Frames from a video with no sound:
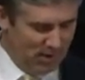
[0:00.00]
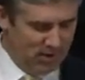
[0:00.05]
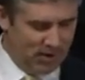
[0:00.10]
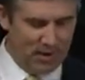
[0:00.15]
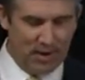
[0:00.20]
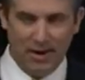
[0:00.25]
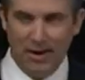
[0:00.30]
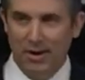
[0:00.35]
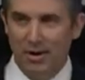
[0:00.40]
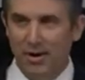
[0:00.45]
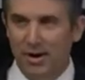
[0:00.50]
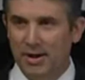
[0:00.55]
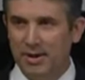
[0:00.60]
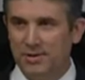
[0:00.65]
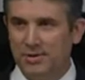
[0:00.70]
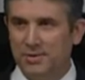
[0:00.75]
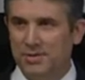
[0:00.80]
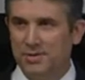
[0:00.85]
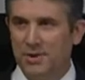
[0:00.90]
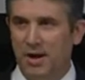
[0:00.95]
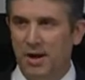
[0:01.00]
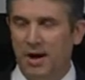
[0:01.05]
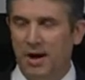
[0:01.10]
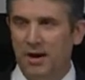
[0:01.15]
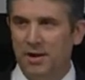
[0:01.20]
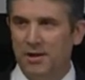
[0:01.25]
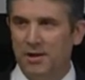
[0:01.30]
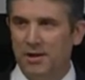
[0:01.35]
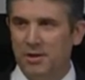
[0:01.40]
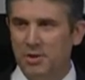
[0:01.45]
uh, it's
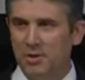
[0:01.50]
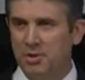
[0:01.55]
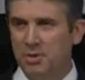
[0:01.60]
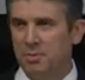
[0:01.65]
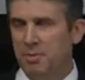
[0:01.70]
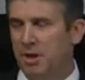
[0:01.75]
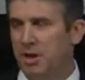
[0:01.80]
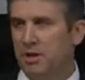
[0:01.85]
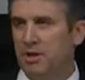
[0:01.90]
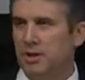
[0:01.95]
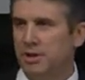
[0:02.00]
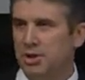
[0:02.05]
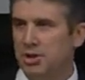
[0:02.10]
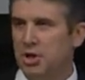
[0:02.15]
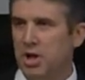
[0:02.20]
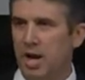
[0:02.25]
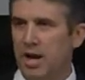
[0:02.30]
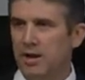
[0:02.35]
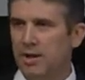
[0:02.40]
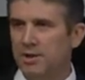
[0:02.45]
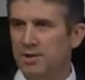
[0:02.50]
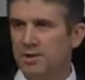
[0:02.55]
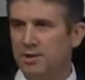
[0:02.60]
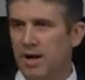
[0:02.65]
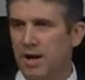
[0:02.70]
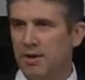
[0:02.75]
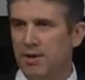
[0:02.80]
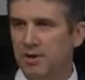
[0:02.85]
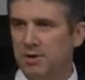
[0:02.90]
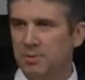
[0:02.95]
uh, used to be cliched to
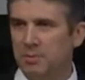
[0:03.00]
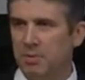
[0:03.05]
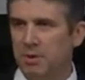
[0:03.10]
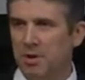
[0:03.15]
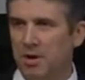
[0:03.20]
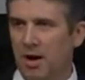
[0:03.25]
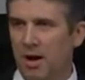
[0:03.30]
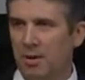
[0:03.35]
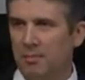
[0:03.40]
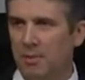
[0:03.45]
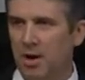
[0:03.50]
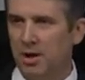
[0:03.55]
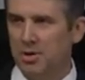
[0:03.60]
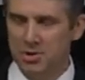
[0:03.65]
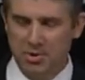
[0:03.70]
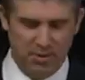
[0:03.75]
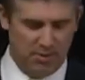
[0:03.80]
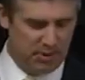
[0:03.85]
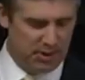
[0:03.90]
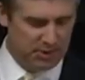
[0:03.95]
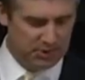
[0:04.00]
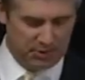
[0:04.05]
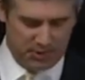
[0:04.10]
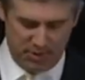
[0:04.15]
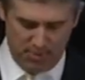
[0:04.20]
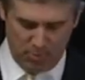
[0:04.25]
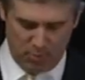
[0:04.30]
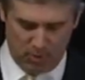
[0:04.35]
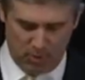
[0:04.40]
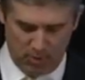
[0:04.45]
say this, but I'm not sure it is
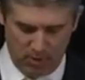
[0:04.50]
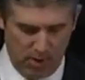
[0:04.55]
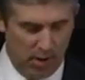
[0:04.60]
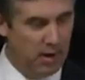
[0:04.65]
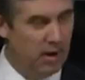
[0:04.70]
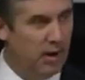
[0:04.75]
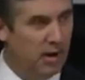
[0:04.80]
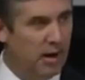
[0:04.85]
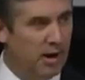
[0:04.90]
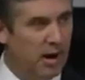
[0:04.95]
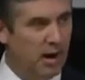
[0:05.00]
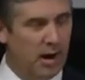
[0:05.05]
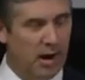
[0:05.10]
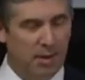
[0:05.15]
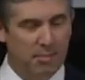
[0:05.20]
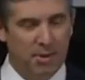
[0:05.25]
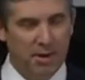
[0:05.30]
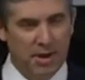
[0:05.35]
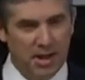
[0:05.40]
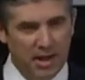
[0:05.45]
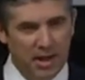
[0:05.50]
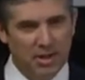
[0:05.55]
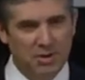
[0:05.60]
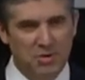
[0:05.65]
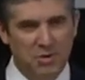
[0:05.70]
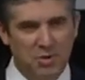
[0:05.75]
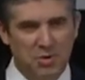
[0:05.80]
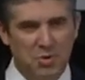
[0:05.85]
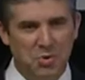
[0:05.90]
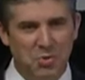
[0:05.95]
anymore. Uh, but he is
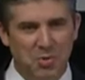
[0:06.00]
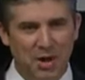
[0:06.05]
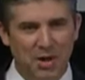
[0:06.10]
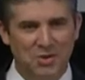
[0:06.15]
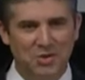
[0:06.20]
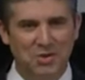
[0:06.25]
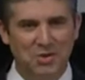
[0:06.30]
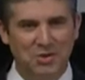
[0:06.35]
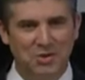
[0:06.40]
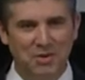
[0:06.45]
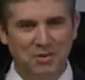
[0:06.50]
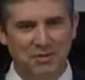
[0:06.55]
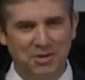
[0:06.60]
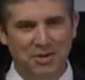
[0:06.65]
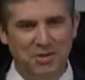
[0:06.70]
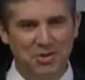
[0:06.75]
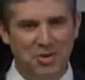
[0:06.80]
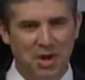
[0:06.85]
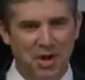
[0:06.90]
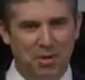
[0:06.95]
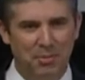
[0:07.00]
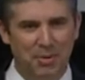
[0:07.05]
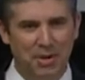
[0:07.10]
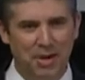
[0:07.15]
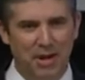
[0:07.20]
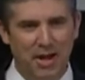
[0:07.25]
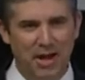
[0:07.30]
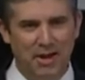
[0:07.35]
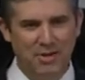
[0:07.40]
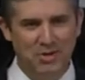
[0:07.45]
the true essence of a
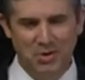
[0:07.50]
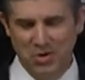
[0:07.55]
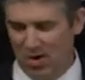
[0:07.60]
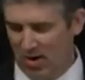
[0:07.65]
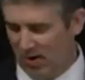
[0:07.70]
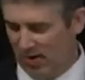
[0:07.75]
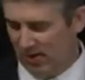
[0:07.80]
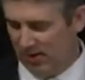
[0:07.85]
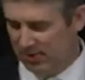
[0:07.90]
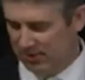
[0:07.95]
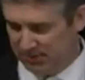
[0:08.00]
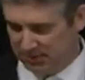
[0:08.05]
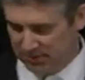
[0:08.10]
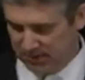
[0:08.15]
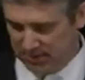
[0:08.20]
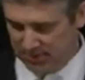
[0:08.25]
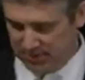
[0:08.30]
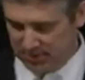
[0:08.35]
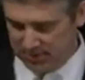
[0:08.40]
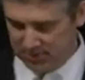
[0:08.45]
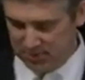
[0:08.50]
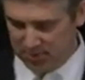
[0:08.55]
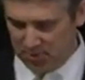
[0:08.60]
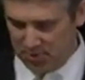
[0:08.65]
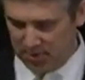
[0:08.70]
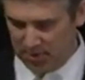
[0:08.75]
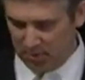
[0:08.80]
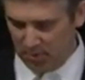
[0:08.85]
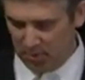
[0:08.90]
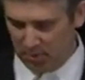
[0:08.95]
gentleman and a scholar. It's a, uh, it's a
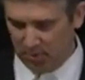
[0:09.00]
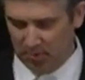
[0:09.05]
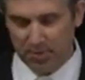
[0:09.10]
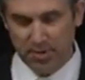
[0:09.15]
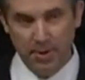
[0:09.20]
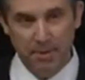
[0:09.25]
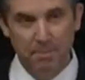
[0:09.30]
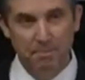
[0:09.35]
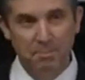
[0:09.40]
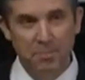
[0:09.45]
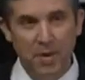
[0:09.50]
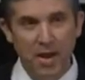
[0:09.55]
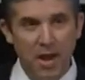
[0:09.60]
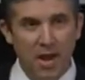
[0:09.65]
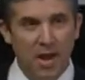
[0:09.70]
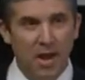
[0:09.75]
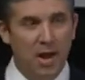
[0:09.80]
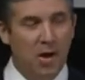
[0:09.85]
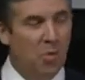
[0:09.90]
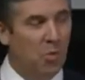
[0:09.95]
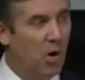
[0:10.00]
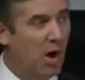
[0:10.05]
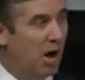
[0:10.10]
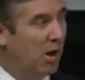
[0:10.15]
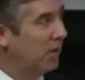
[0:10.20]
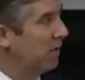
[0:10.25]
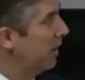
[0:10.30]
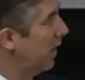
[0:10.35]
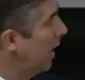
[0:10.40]
treat to work with him. Well,